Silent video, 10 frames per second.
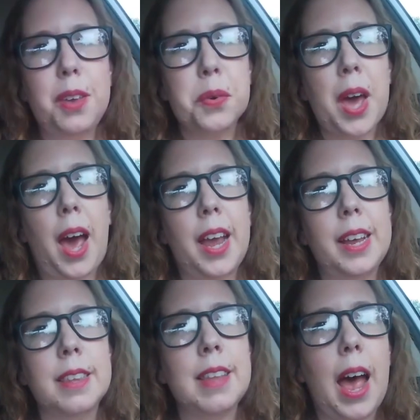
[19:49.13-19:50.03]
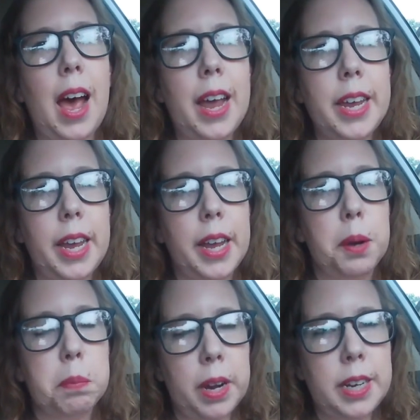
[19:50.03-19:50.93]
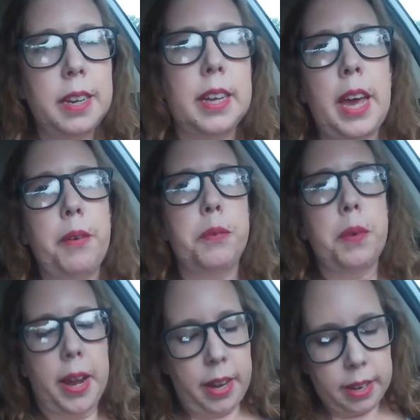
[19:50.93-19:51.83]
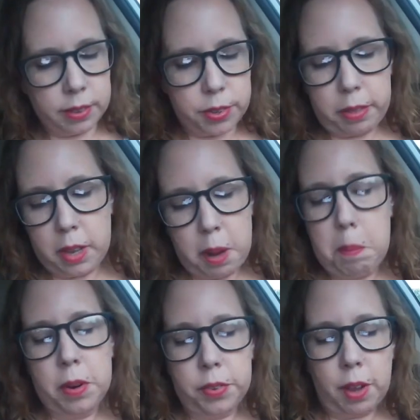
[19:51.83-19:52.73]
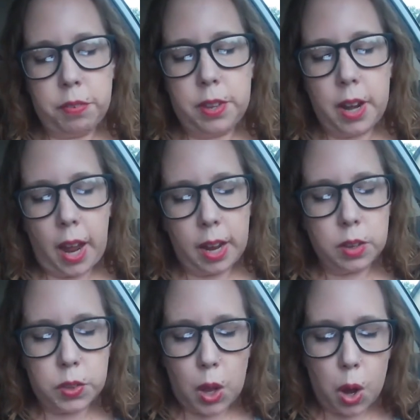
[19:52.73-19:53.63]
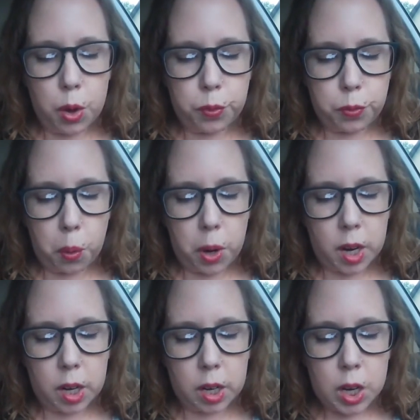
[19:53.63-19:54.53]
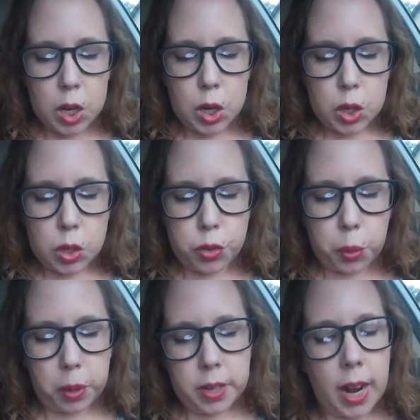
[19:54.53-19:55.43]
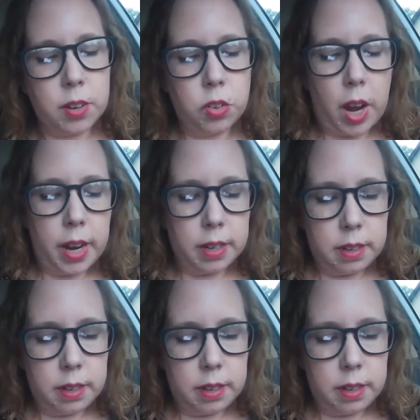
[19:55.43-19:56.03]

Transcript: you guys, I am ready to get right into the numbers of today. So for DoorDash, I